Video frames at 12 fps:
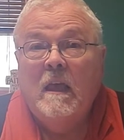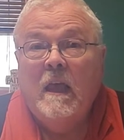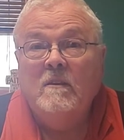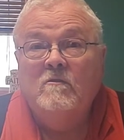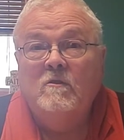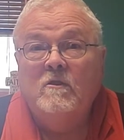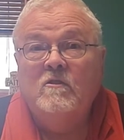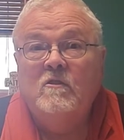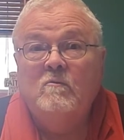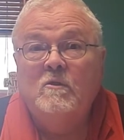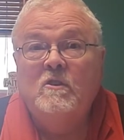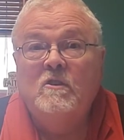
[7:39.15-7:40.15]
As Christians,
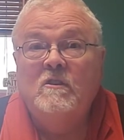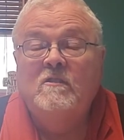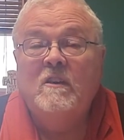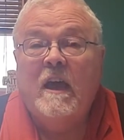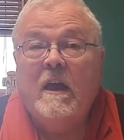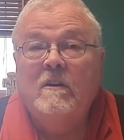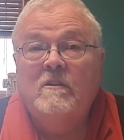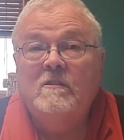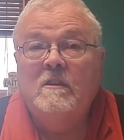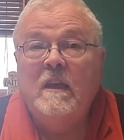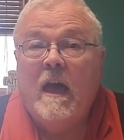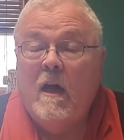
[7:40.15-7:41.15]
we should desire to
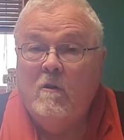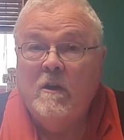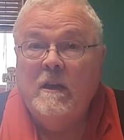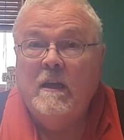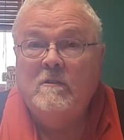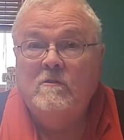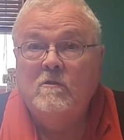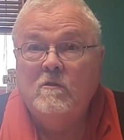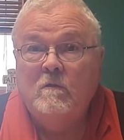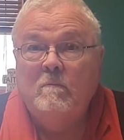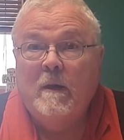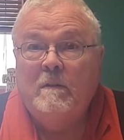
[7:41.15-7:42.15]
see, how can I
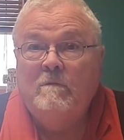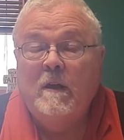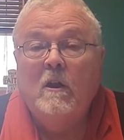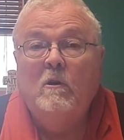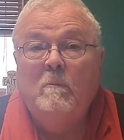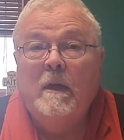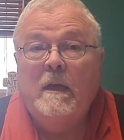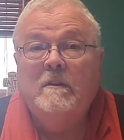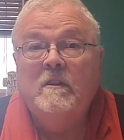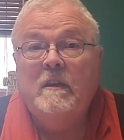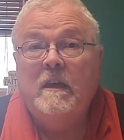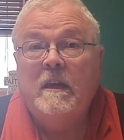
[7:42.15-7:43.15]
serve my fellow man
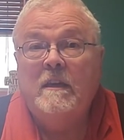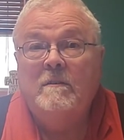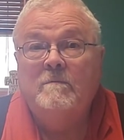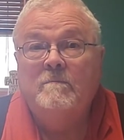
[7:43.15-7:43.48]
today?